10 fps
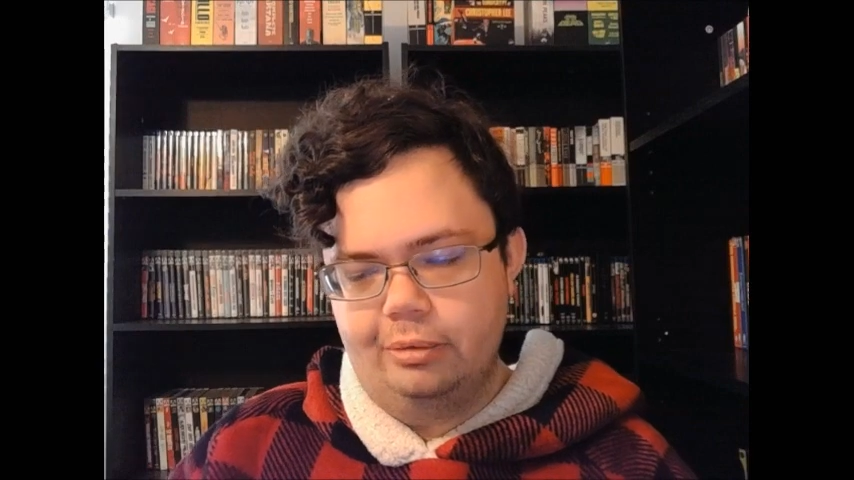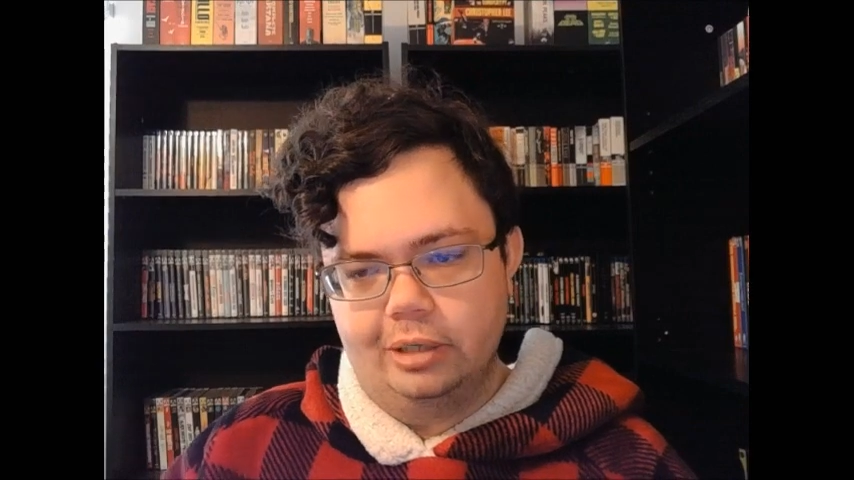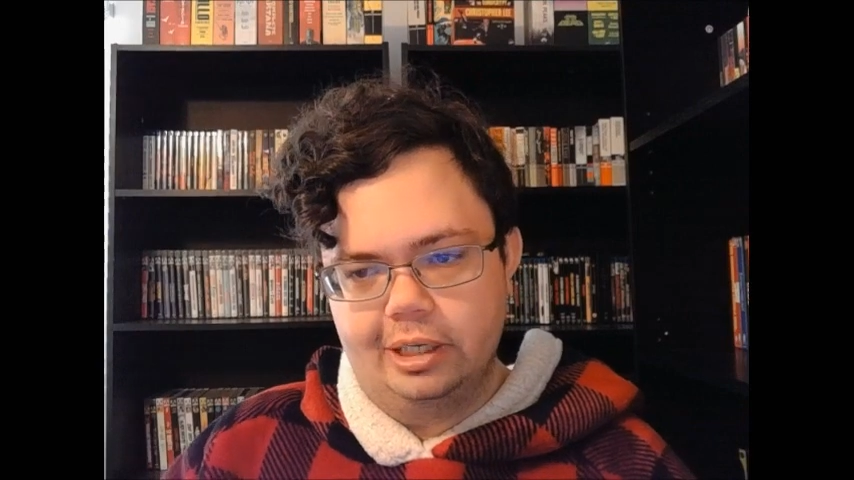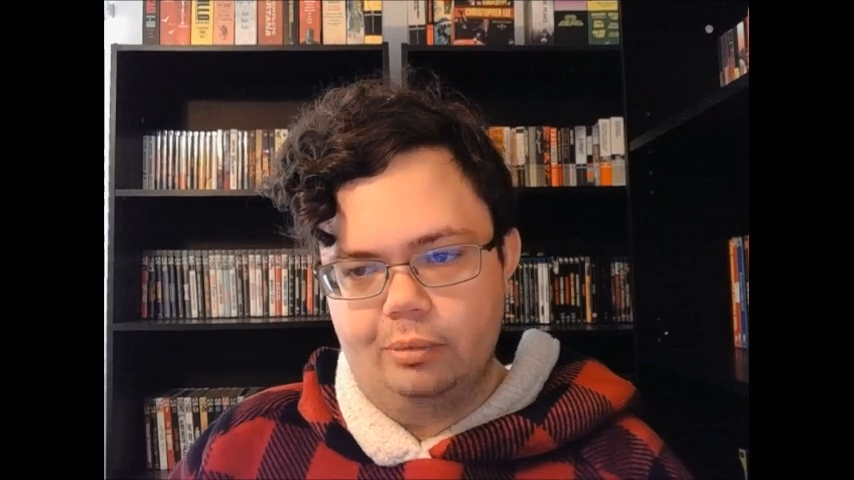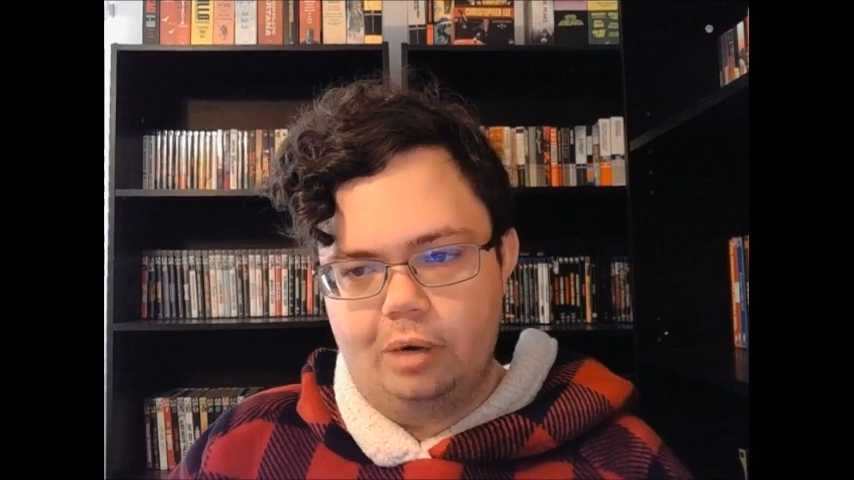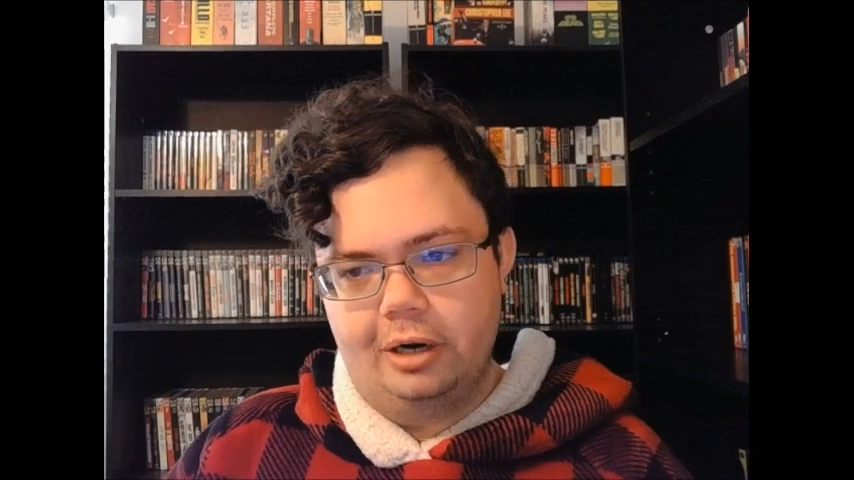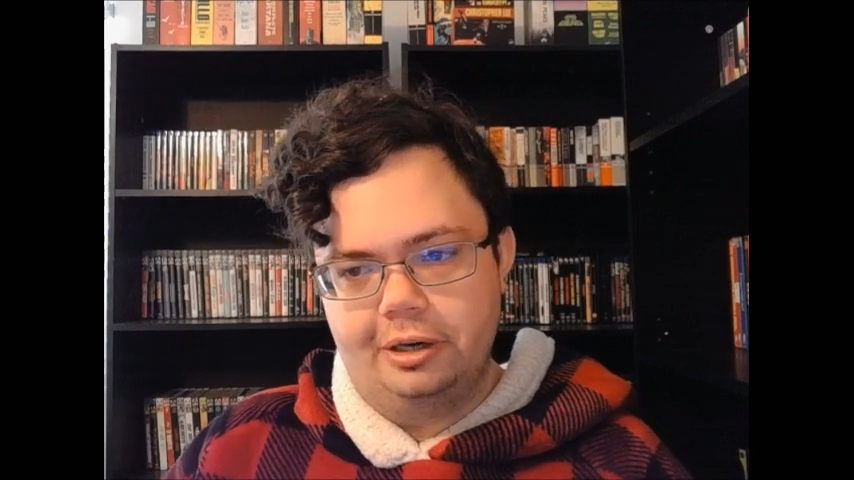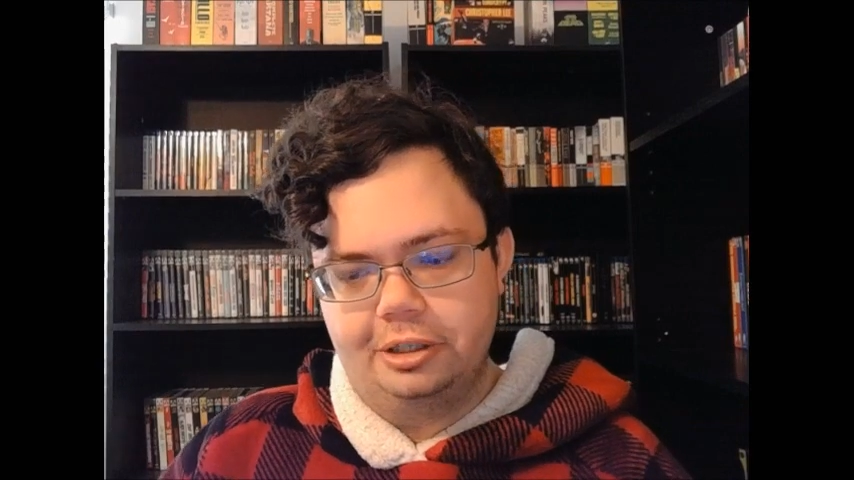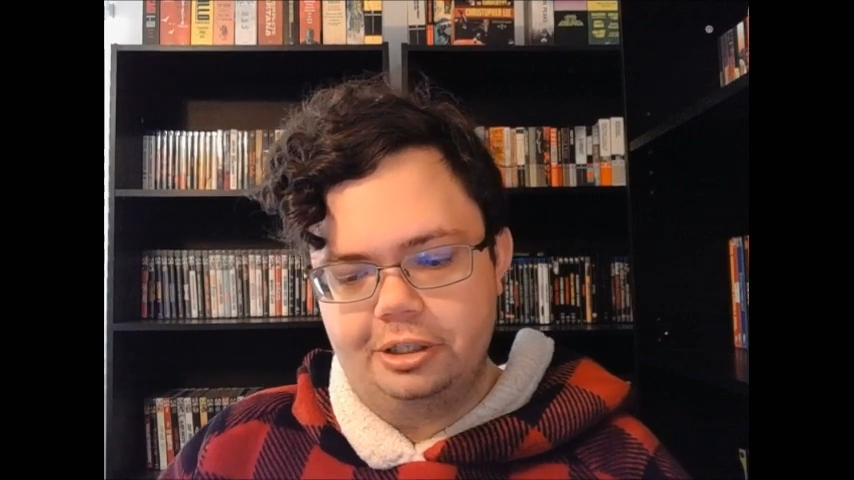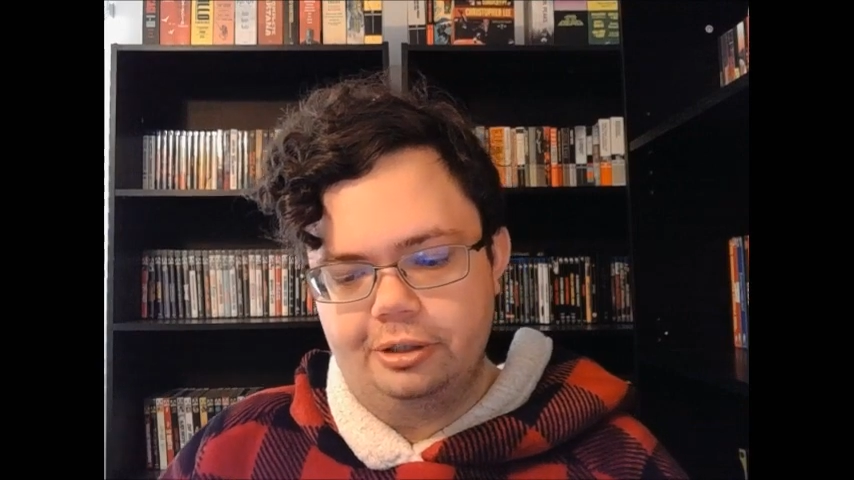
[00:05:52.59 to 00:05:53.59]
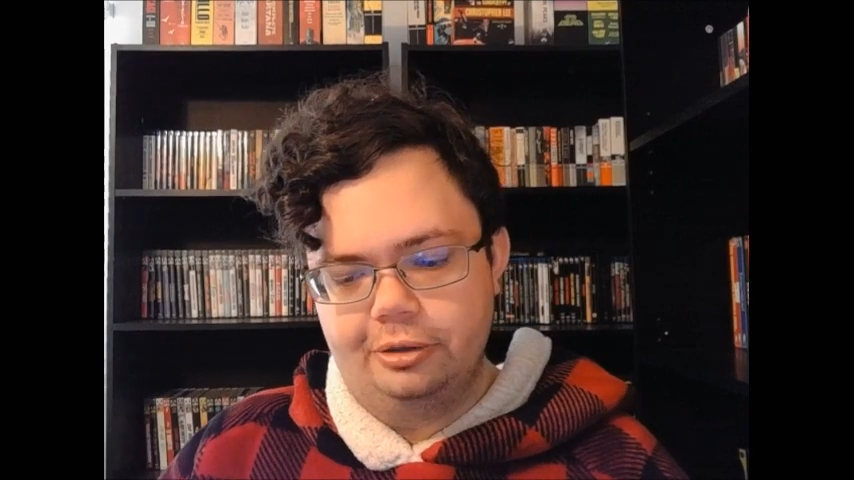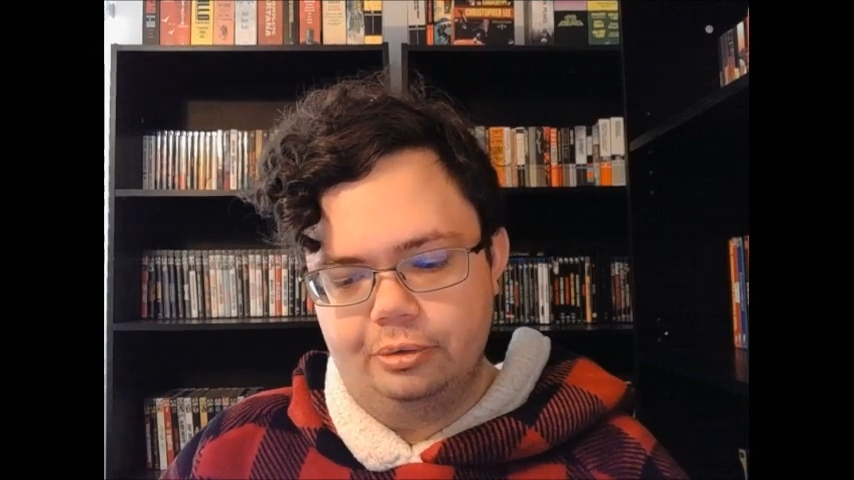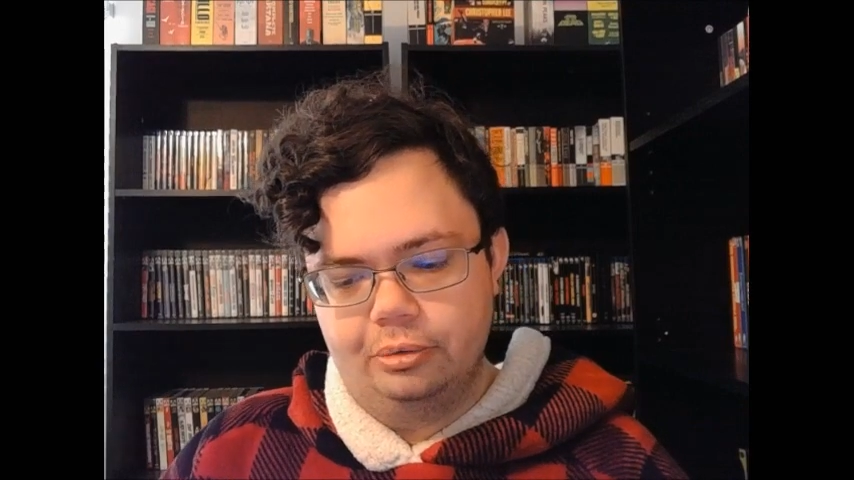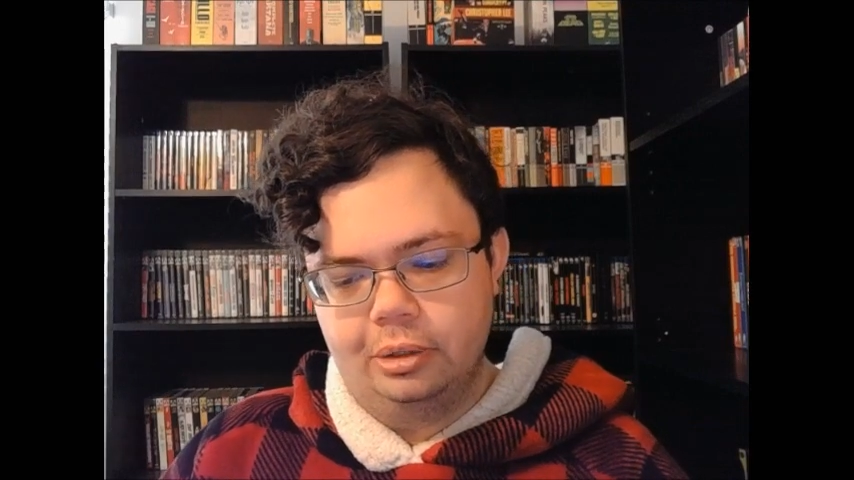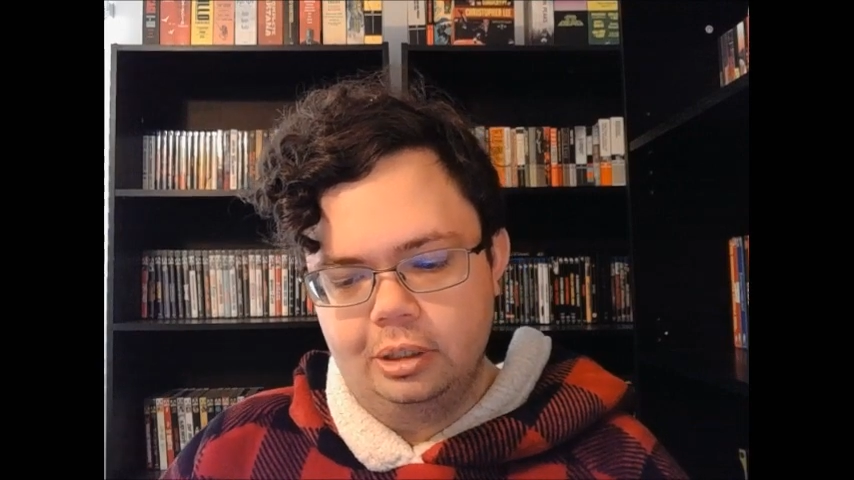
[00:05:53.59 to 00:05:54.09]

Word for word: really wanted to